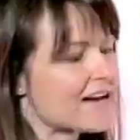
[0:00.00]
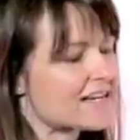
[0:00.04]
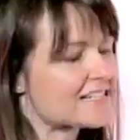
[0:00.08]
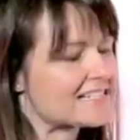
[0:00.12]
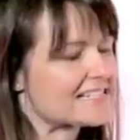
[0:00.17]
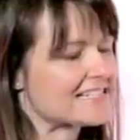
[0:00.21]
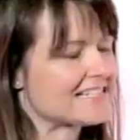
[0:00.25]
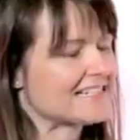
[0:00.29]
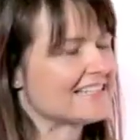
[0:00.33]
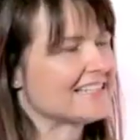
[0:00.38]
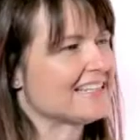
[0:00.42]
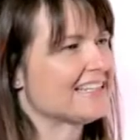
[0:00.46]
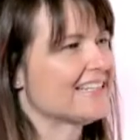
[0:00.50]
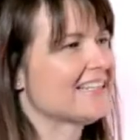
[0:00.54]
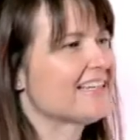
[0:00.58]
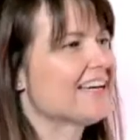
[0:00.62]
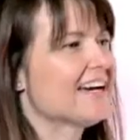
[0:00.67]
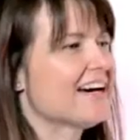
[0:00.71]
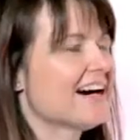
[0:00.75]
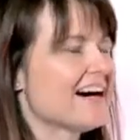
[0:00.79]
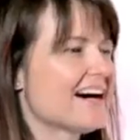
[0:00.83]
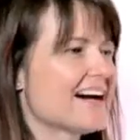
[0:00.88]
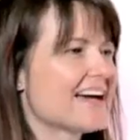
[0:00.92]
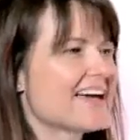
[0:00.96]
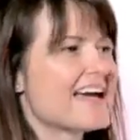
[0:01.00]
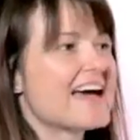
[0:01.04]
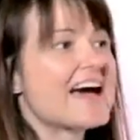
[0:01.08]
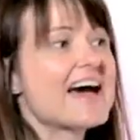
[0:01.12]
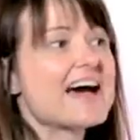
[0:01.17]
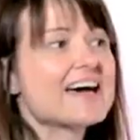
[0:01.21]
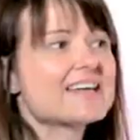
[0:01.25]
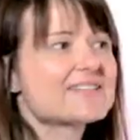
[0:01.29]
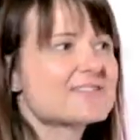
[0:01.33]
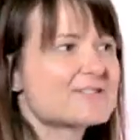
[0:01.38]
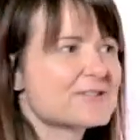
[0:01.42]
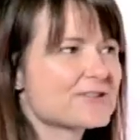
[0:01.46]
actually I
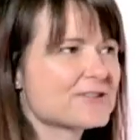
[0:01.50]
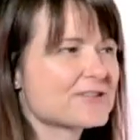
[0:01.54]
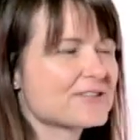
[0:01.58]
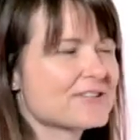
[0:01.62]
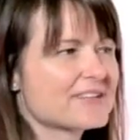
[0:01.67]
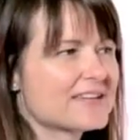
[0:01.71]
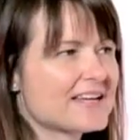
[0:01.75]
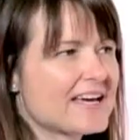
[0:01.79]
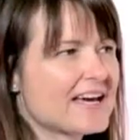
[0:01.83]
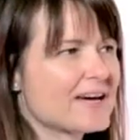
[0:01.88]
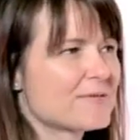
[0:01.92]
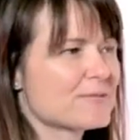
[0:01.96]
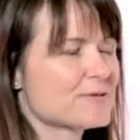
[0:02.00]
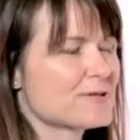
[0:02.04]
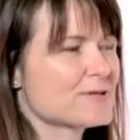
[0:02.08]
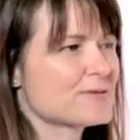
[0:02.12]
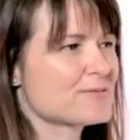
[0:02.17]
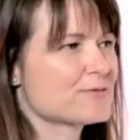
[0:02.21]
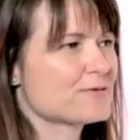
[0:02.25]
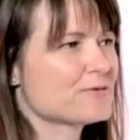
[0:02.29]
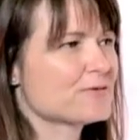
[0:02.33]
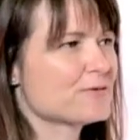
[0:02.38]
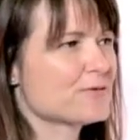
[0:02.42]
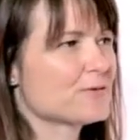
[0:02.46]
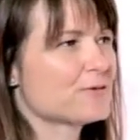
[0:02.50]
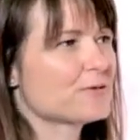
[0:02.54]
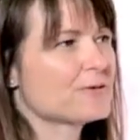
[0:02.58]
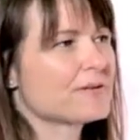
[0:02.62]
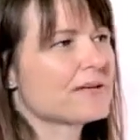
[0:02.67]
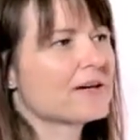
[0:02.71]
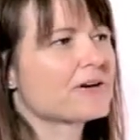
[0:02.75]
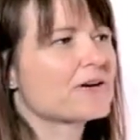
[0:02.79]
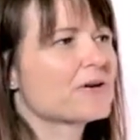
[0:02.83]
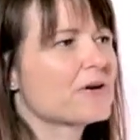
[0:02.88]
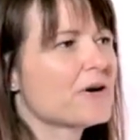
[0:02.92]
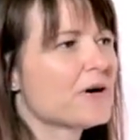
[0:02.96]
had certain habits before
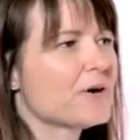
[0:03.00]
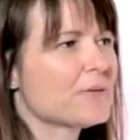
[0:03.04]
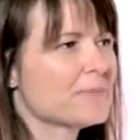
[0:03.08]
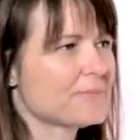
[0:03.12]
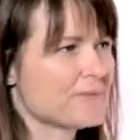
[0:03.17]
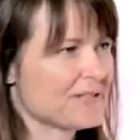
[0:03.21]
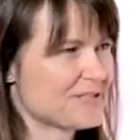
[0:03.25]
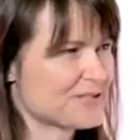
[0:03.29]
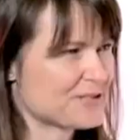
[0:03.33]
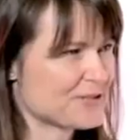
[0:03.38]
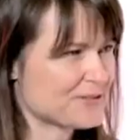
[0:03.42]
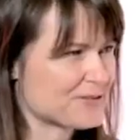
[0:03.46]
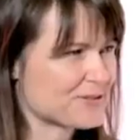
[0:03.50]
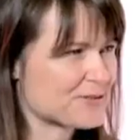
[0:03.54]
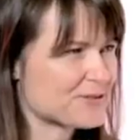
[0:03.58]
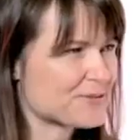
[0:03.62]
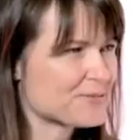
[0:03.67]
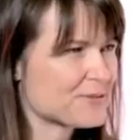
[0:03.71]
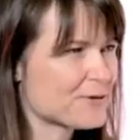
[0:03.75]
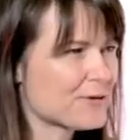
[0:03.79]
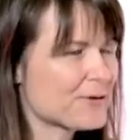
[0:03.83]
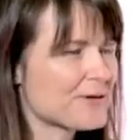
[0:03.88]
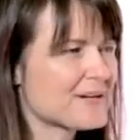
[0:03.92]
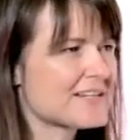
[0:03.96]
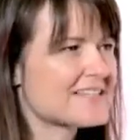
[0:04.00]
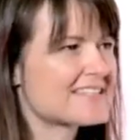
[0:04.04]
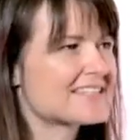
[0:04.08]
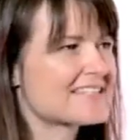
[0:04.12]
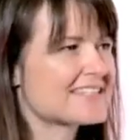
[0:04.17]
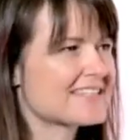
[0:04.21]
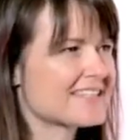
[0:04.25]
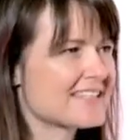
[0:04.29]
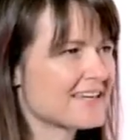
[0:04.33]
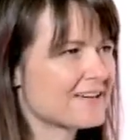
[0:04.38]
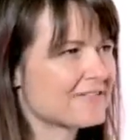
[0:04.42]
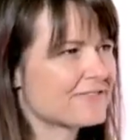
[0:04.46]
that got me to this
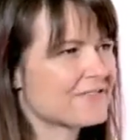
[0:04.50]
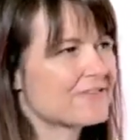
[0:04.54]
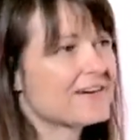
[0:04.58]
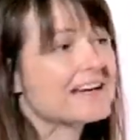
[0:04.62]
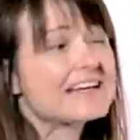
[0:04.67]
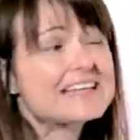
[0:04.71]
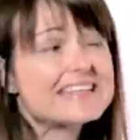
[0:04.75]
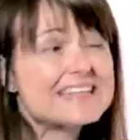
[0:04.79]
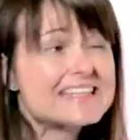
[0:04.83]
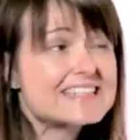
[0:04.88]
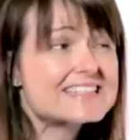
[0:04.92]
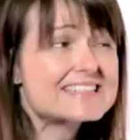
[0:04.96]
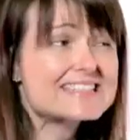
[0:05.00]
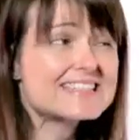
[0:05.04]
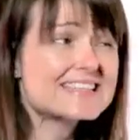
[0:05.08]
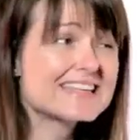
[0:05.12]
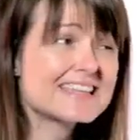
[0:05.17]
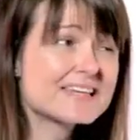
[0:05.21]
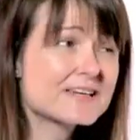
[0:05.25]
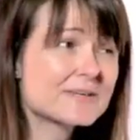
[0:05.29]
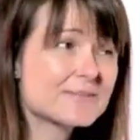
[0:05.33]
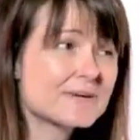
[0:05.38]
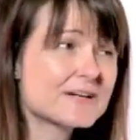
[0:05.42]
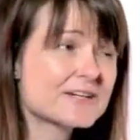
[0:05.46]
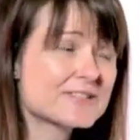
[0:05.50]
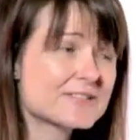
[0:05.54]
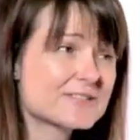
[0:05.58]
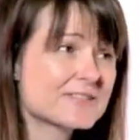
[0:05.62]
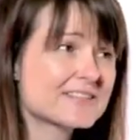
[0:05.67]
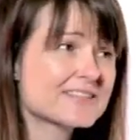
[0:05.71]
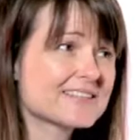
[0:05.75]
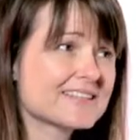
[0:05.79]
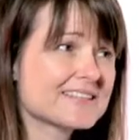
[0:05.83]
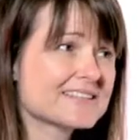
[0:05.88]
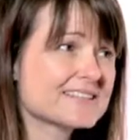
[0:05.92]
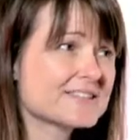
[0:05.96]
point, and therefore I need to think about
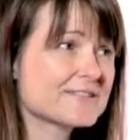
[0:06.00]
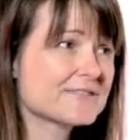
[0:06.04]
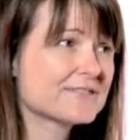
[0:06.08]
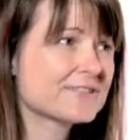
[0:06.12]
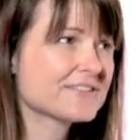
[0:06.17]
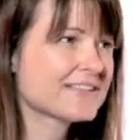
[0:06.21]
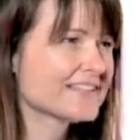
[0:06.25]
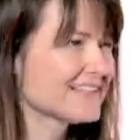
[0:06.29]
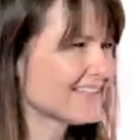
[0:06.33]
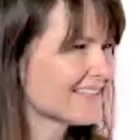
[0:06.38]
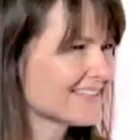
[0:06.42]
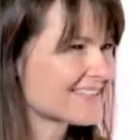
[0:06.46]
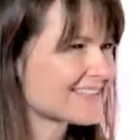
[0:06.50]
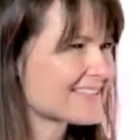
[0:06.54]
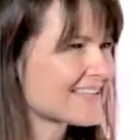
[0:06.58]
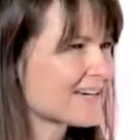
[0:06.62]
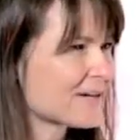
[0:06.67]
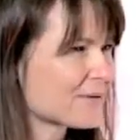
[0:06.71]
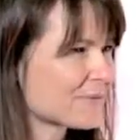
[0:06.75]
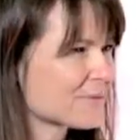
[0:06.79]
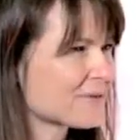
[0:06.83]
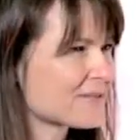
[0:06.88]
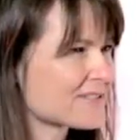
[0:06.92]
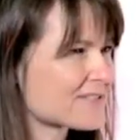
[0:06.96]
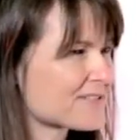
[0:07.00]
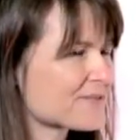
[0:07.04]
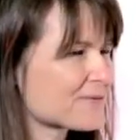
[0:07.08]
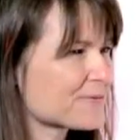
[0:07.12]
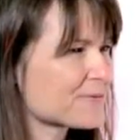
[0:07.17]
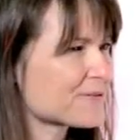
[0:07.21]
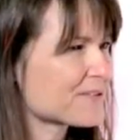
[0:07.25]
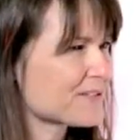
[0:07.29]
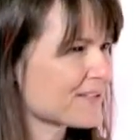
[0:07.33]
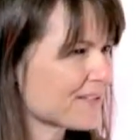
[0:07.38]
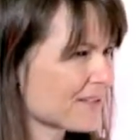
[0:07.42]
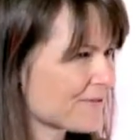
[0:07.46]
doing things differently. Is that what
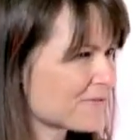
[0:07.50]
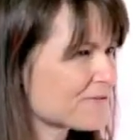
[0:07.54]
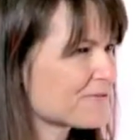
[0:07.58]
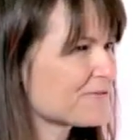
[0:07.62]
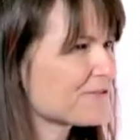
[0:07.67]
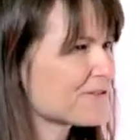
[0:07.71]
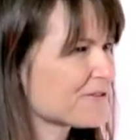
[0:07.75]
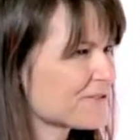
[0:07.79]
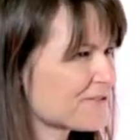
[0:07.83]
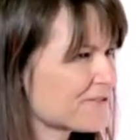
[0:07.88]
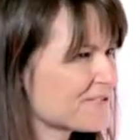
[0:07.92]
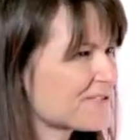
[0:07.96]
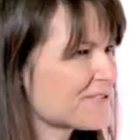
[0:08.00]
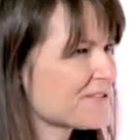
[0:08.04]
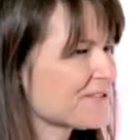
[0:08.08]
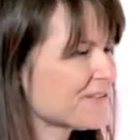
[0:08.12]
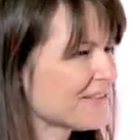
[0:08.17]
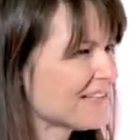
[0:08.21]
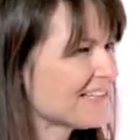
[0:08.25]
that refers to?